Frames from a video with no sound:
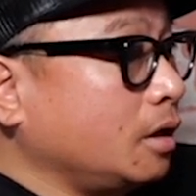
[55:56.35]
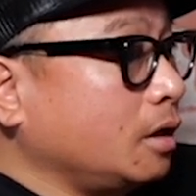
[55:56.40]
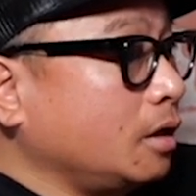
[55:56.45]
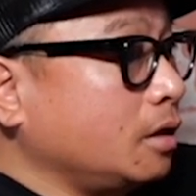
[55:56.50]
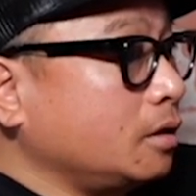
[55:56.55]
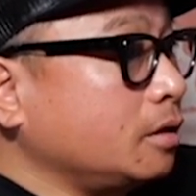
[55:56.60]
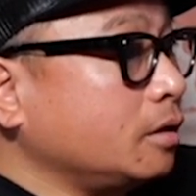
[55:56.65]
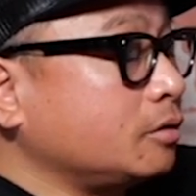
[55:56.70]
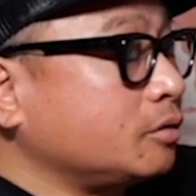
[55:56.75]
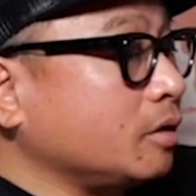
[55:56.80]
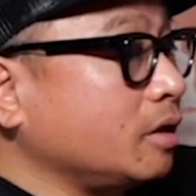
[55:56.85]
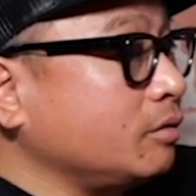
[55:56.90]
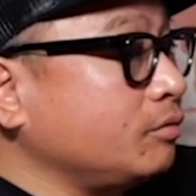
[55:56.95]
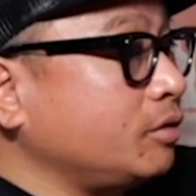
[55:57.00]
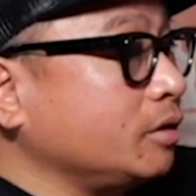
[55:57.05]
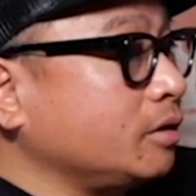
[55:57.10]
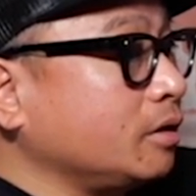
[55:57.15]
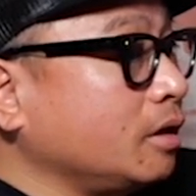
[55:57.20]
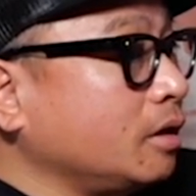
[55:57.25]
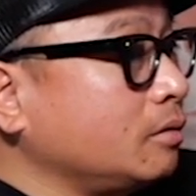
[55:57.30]
They're trying to
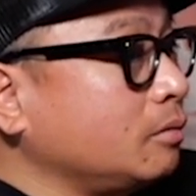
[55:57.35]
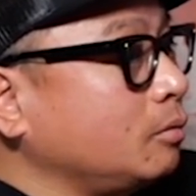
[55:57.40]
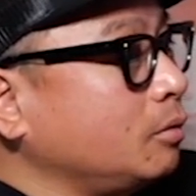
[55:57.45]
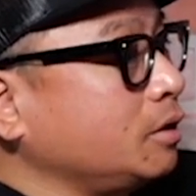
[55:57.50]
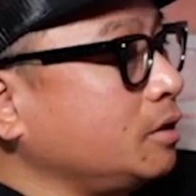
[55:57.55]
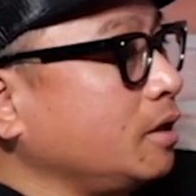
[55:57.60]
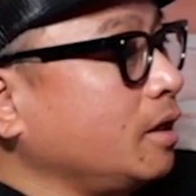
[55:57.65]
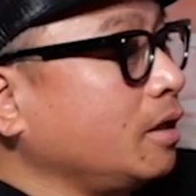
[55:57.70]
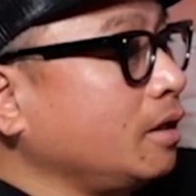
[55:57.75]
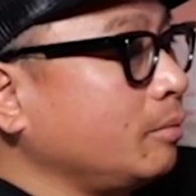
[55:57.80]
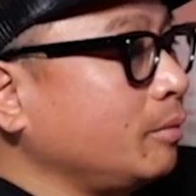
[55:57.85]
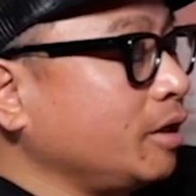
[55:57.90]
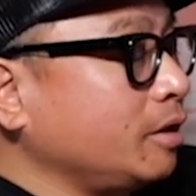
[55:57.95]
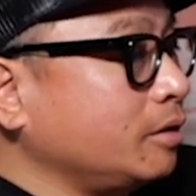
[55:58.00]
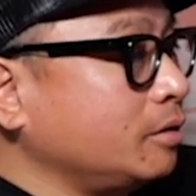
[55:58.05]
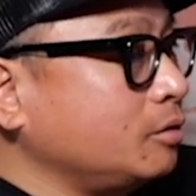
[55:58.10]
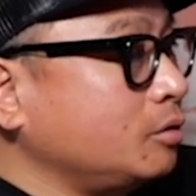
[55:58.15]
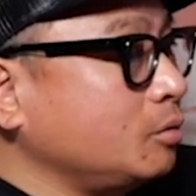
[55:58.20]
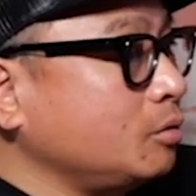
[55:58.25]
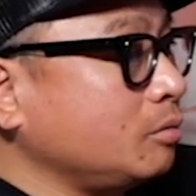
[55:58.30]
figure out what the hell am I going
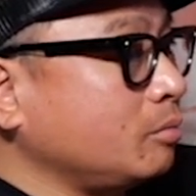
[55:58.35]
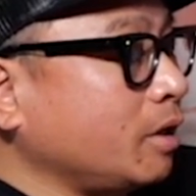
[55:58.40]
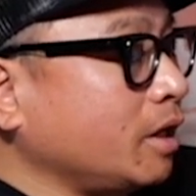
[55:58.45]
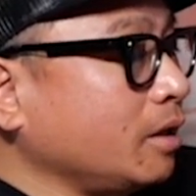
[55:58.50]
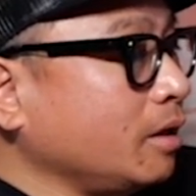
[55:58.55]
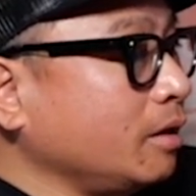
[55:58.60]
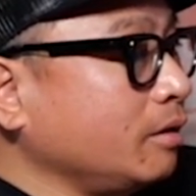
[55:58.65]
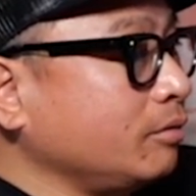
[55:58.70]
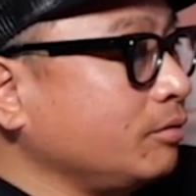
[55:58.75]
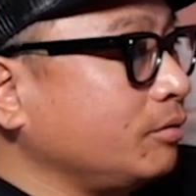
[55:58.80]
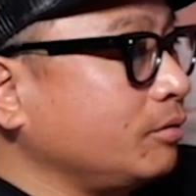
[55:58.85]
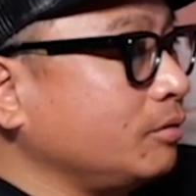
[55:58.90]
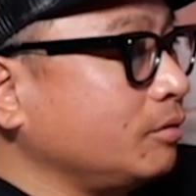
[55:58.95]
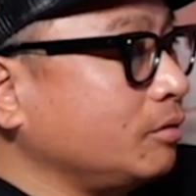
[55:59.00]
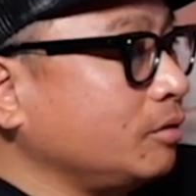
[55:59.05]
to do with my life?